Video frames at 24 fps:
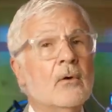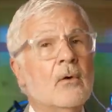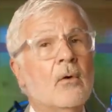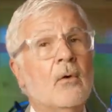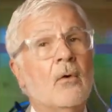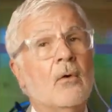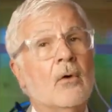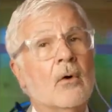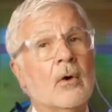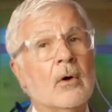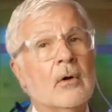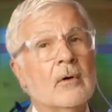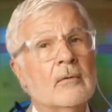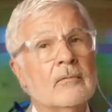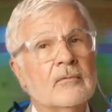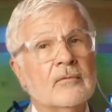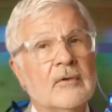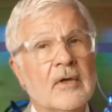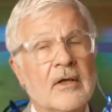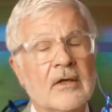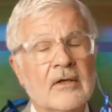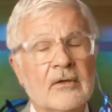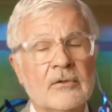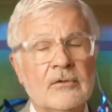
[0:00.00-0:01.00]
or
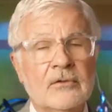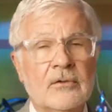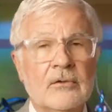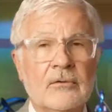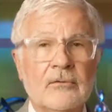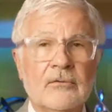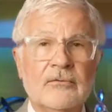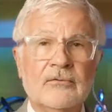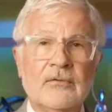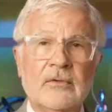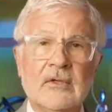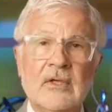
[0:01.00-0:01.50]
they can use